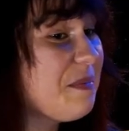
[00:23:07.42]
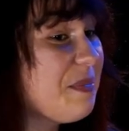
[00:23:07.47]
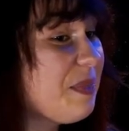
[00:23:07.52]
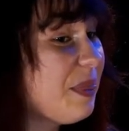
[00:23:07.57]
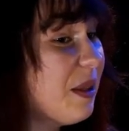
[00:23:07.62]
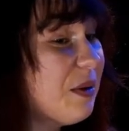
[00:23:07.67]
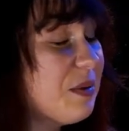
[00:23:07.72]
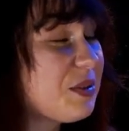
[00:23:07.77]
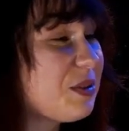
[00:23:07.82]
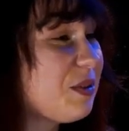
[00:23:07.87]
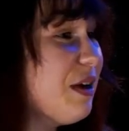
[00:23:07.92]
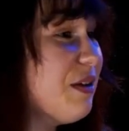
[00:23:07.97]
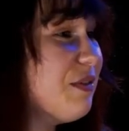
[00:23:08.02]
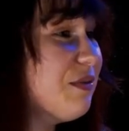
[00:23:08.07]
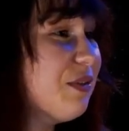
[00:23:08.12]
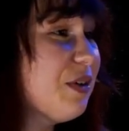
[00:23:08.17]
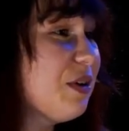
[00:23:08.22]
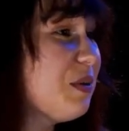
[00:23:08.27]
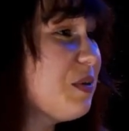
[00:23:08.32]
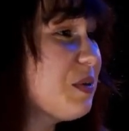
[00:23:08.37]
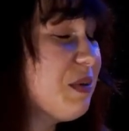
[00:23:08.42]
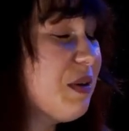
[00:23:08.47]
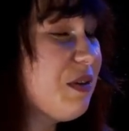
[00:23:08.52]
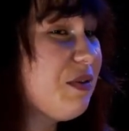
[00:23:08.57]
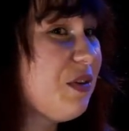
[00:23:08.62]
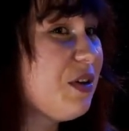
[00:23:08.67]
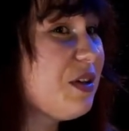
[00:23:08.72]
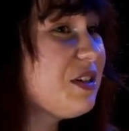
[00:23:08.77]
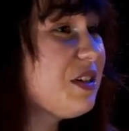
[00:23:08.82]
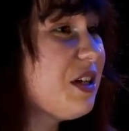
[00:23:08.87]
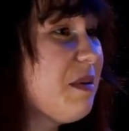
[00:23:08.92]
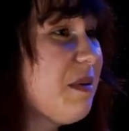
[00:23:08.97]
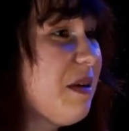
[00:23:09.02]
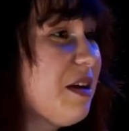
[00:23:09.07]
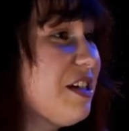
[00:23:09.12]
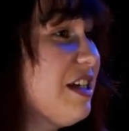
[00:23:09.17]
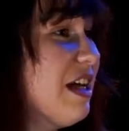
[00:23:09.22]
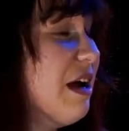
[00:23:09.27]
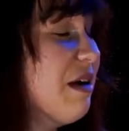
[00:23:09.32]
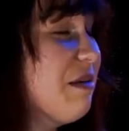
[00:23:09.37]
it was great fun. It was my first time
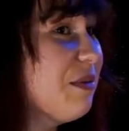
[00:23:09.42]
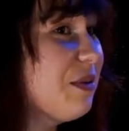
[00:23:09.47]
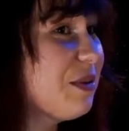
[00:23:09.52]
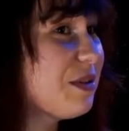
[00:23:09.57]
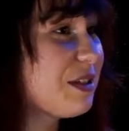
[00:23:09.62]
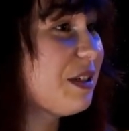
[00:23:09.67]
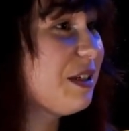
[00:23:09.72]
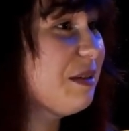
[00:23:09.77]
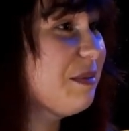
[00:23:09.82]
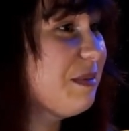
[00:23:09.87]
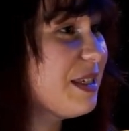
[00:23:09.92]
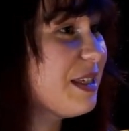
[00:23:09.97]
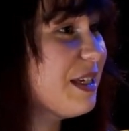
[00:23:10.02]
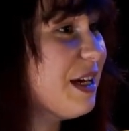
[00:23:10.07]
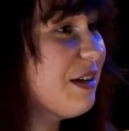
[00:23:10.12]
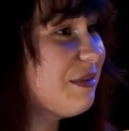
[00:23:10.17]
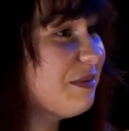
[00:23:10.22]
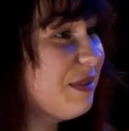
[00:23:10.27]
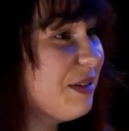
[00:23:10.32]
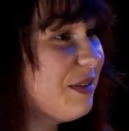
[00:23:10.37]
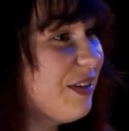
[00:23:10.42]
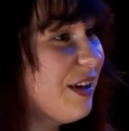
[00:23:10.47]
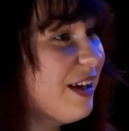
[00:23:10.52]
actually out busking, and myself and my friends